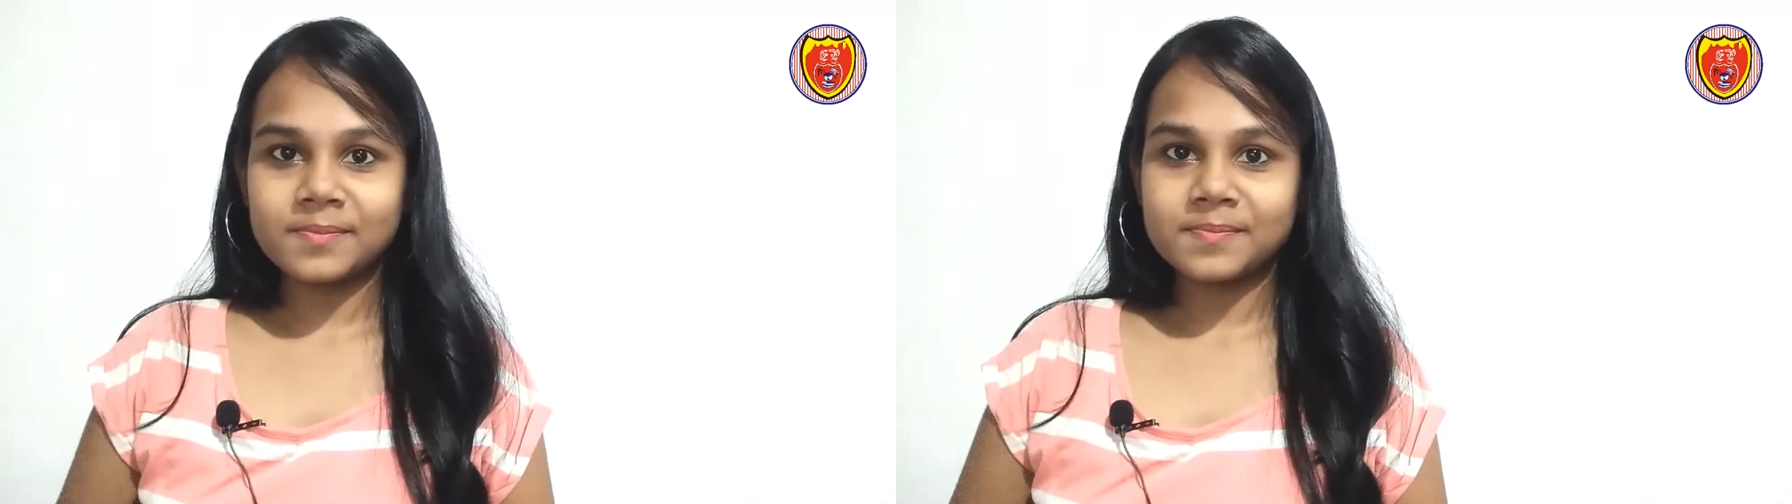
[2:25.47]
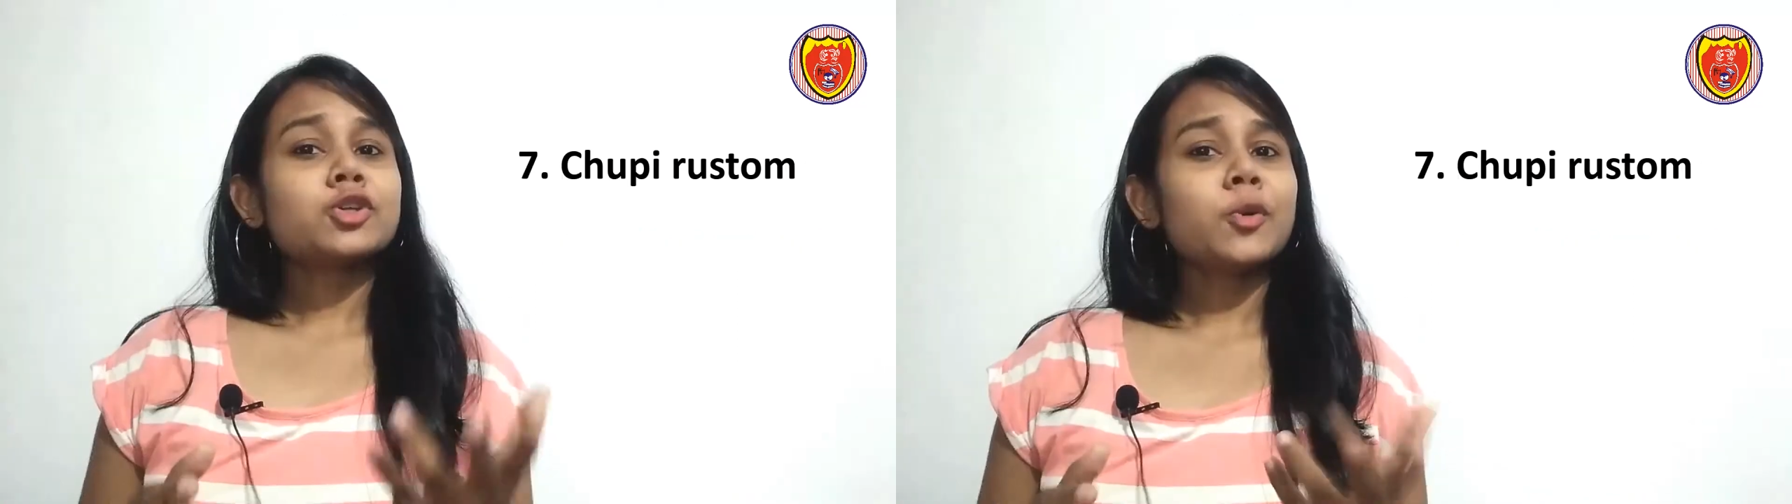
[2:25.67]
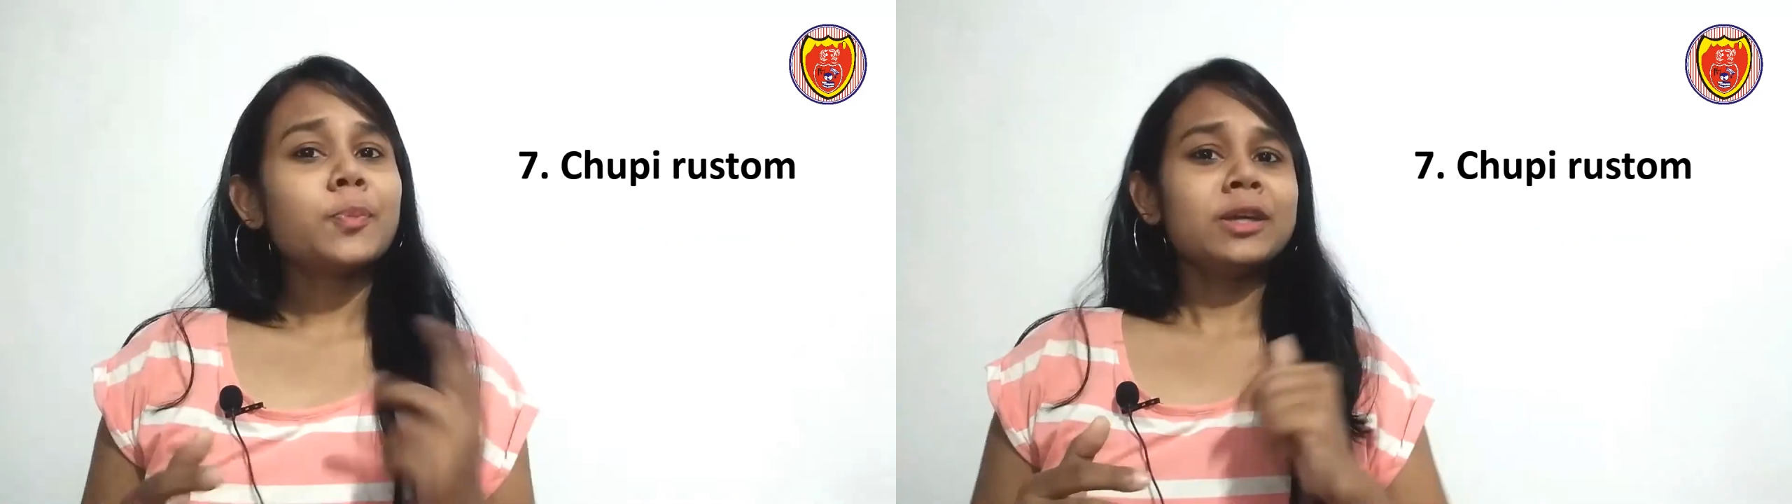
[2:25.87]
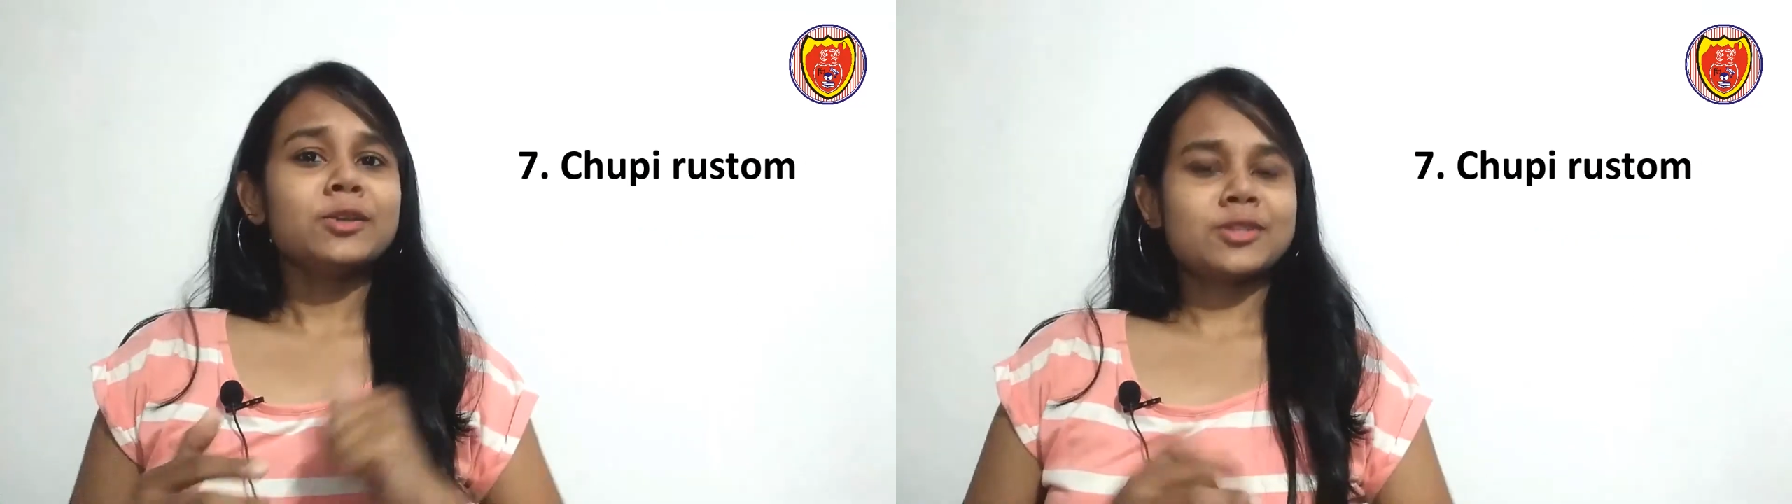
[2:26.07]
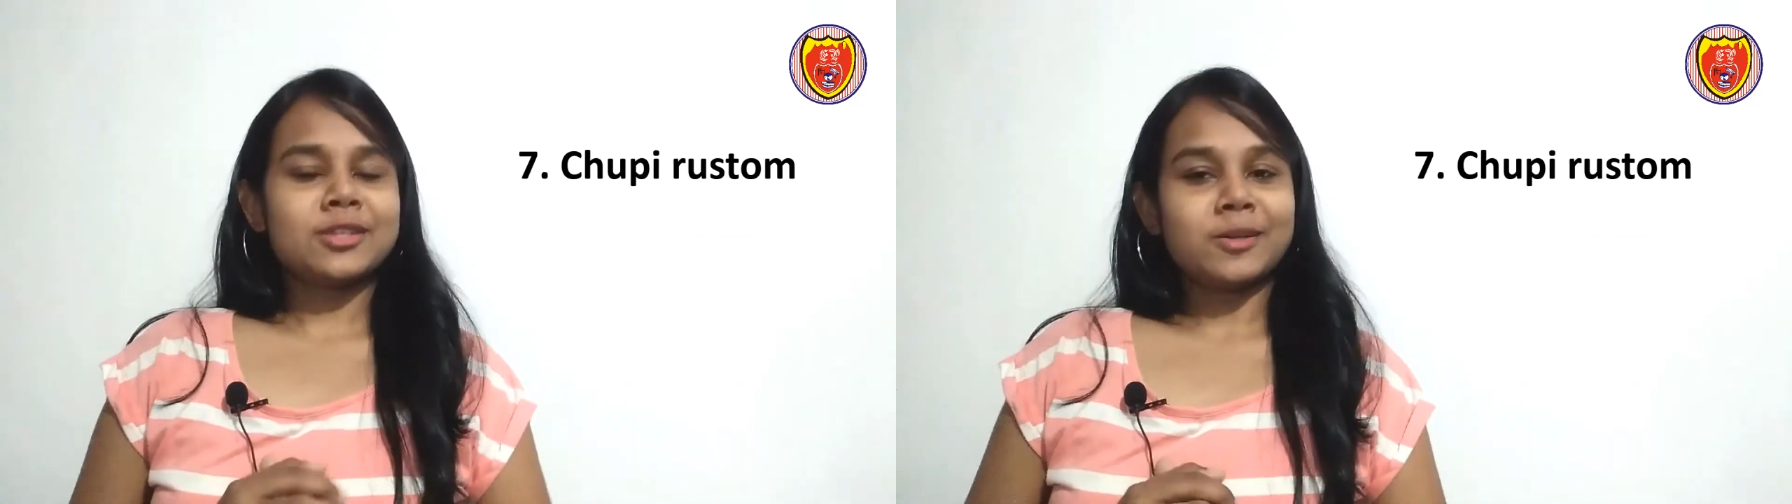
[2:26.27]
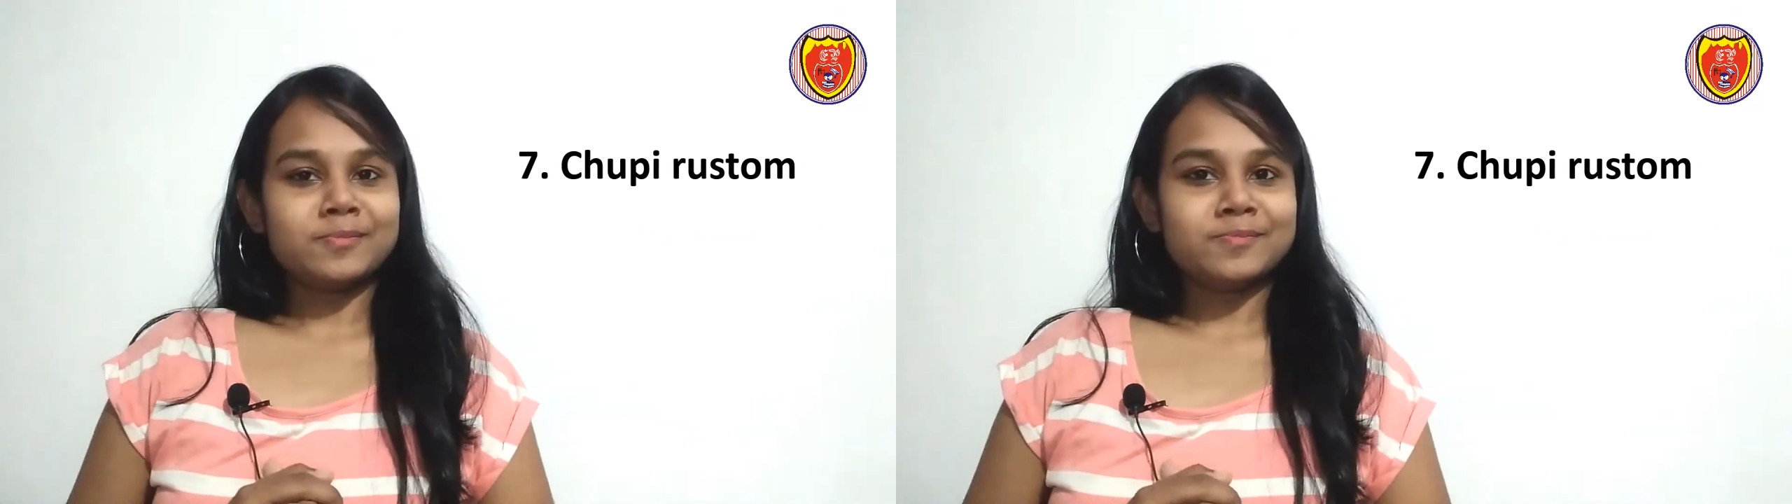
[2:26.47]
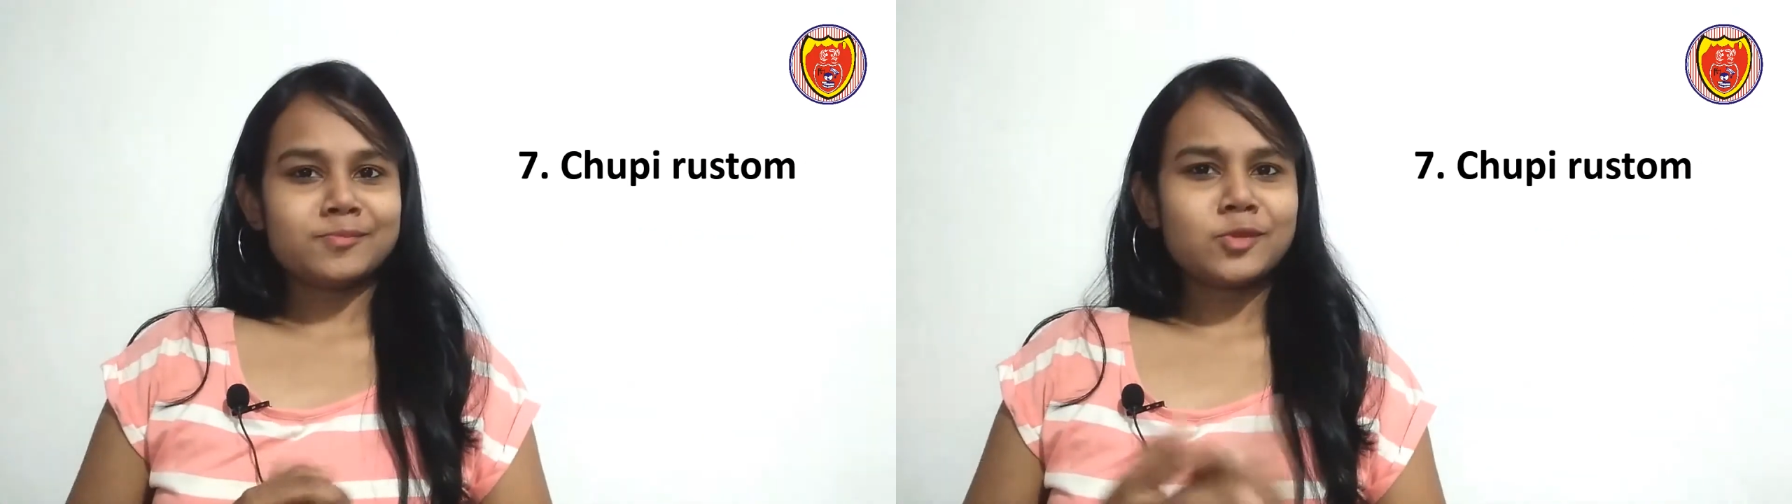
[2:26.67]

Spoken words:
Chupi rustom.